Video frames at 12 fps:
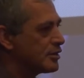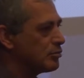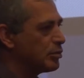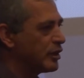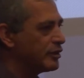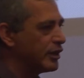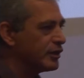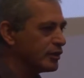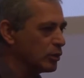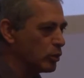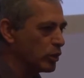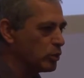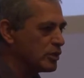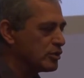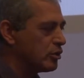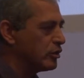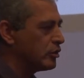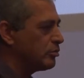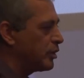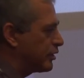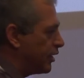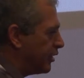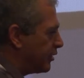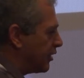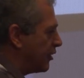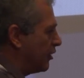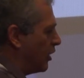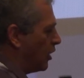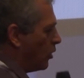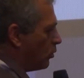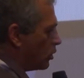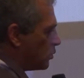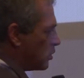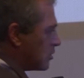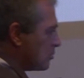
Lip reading: in big data. When we started big data, which was